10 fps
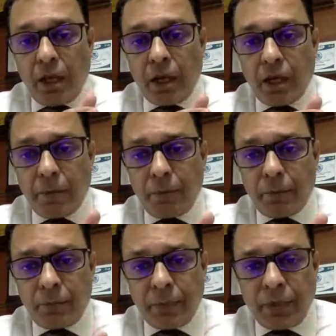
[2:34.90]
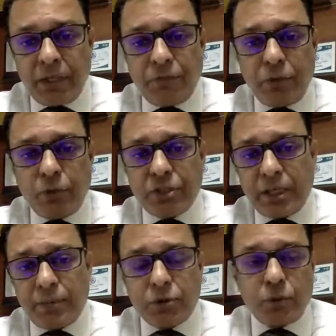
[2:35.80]
The benefit which
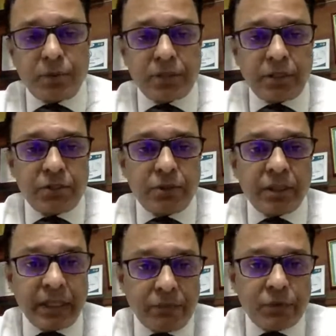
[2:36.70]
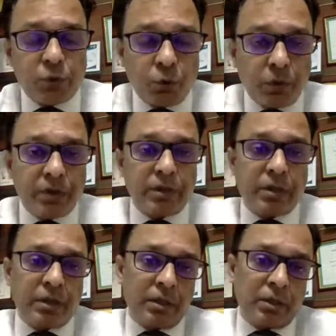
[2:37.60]
laparoscopic surgery gives over
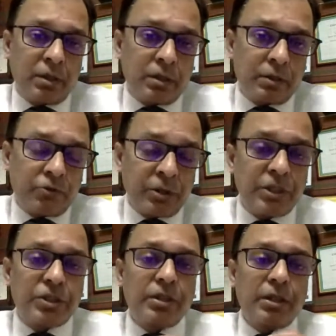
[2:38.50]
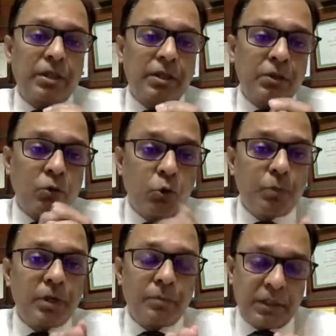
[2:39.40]
traditional
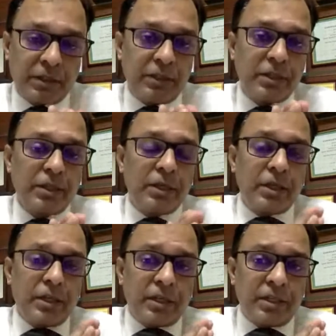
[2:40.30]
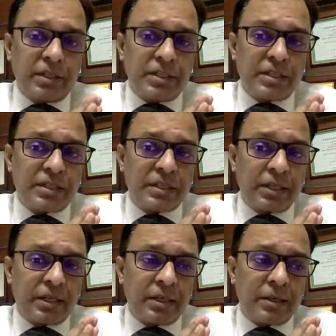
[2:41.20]
open method is
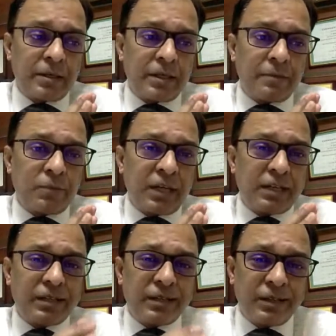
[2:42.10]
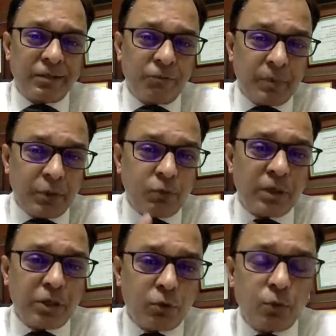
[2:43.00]
that women who
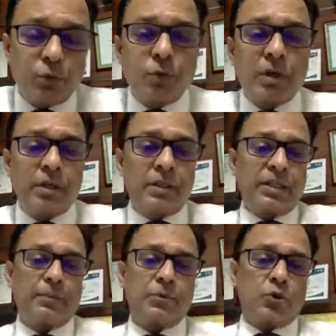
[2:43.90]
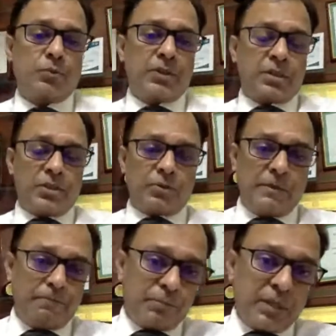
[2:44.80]
undergo this laparoscopic
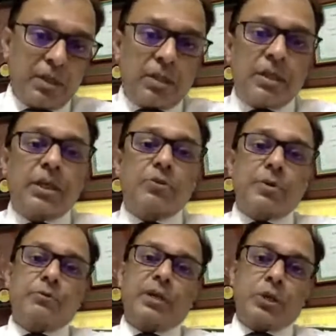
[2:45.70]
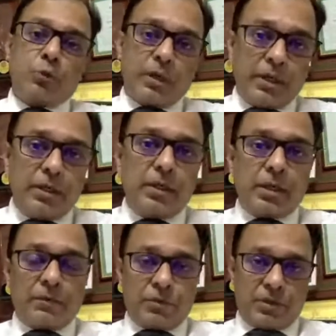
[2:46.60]
surgery, they recover very quickly
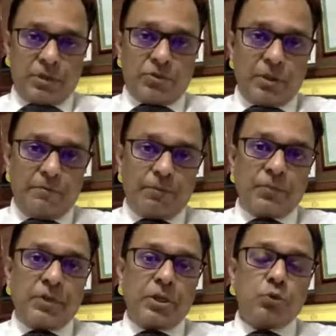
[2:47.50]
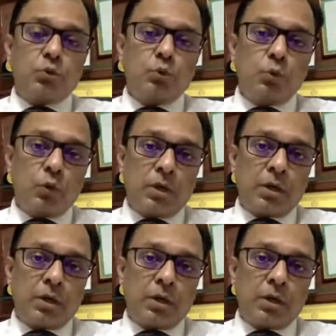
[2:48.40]
after surgery. They do